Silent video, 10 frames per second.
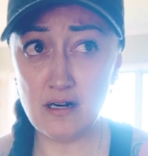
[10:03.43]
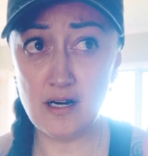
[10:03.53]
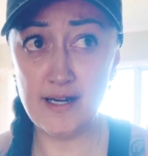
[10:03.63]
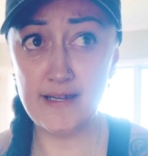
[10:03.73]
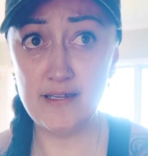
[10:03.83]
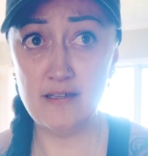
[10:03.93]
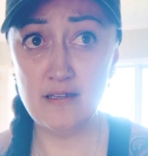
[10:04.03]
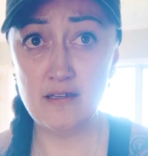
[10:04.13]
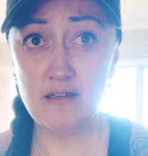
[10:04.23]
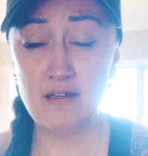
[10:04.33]
I
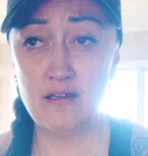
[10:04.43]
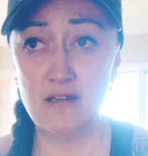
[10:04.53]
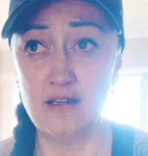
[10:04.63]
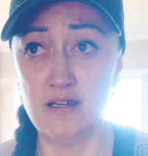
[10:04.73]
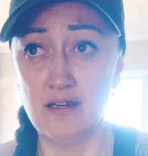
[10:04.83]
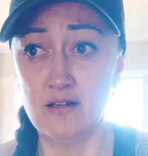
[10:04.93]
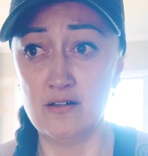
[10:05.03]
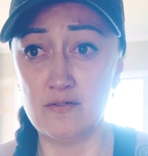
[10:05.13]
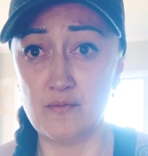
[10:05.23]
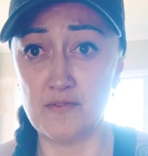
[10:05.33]

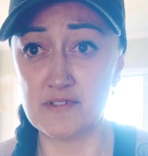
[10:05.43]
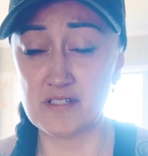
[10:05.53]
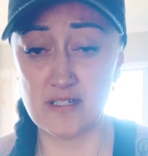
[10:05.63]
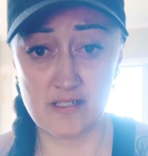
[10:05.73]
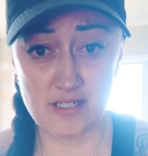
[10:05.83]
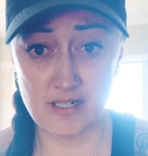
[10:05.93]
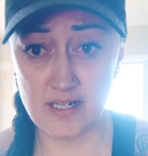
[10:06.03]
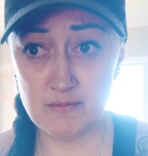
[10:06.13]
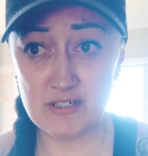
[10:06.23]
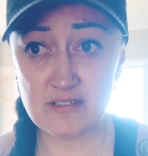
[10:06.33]
said to
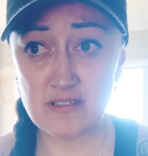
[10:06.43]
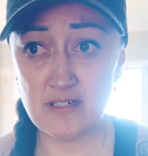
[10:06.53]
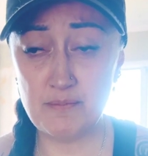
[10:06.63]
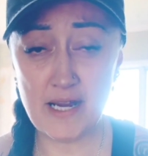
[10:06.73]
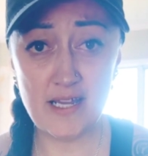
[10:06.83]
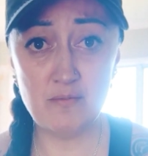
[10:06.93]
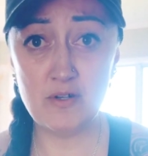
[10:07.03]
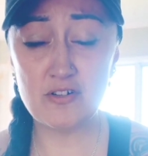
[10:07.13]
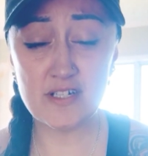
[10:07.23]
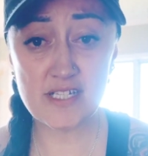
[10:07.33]
him, I said, babe,
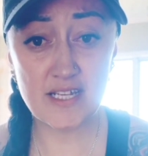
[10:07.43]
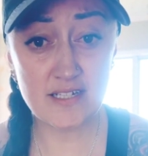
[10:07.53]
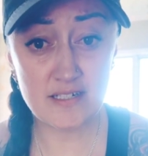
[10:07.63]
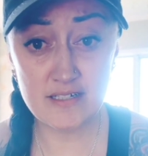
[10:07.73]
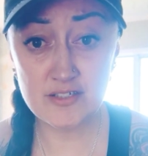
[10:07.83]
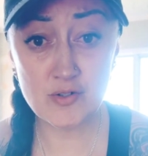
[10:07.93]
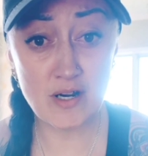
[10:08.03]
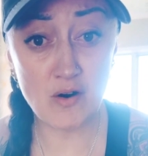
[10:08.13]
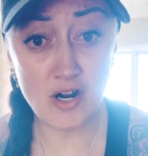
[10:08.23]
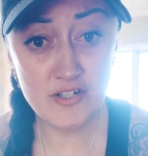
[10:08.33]
we've got to take it into
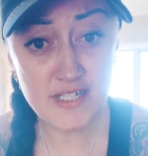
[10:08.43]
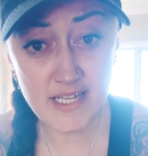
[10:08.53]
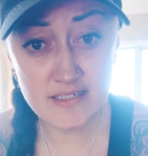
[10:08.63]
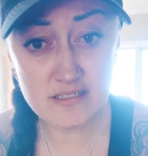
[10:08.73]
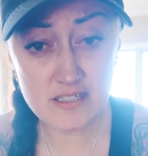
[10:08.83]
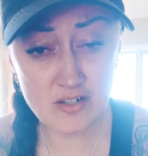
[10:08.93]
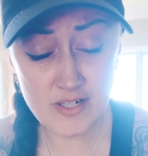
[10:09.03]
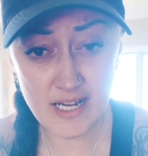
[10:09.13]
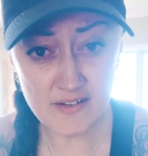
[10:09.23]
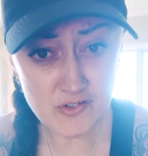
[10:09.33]
our own hands to
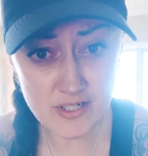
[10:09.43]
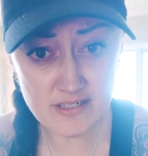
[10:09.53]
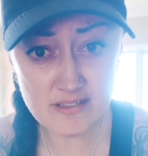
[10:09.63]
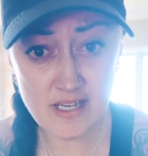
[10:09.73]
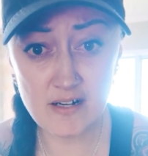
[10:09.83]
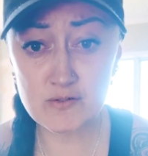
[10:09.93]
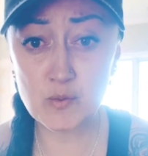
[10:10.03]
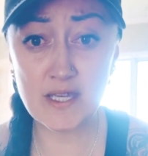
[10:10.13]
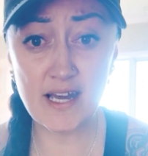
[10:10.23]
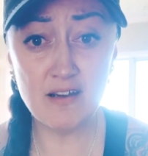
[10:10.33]
look after ourselves.
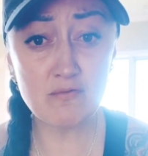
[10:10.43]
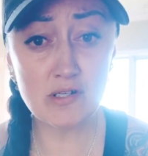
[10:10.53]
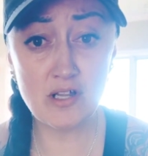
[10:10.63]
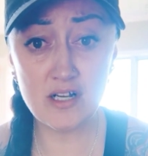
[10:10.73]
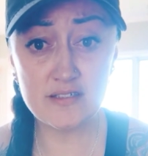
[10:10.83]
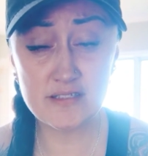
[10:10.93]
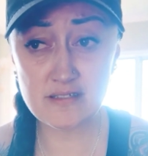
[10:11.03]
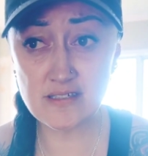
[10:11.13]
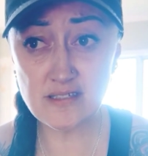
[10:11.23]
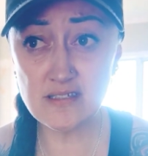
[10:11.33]
We can't rely on the
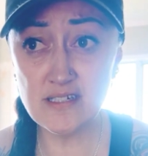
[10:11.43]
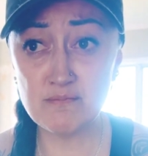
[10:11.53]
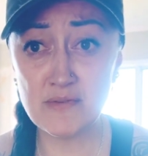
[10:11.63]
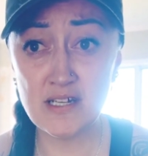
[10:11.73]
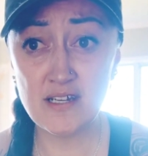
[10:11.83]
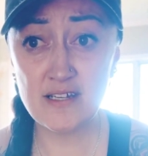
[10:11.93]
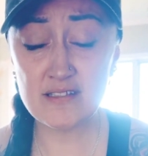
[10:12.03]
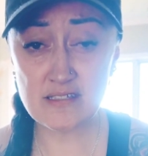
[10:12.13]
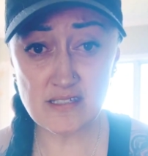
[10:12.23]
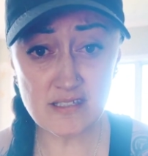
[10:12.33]
system.
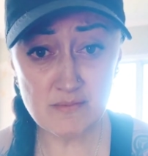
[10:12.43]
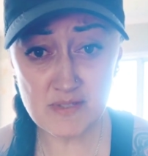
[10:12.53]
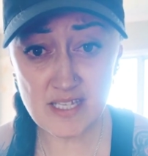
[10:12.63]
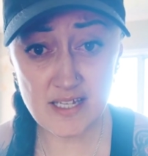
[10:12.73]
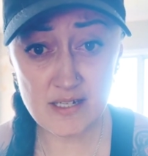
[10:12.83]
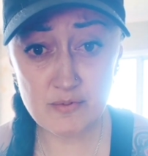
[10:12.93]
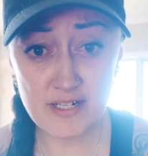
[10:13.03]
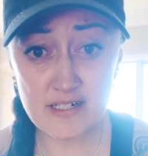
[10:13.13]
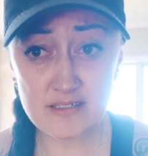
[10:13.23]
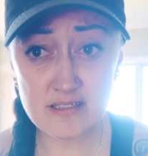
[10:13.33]
The system's here to
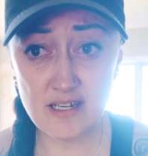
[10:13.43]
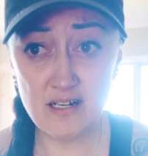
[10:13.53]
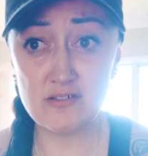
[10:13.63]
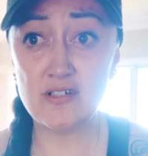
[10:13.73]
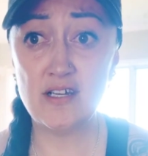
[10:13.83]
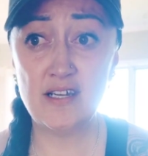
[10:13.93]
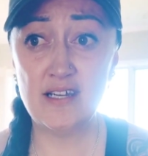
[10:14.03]
bring us down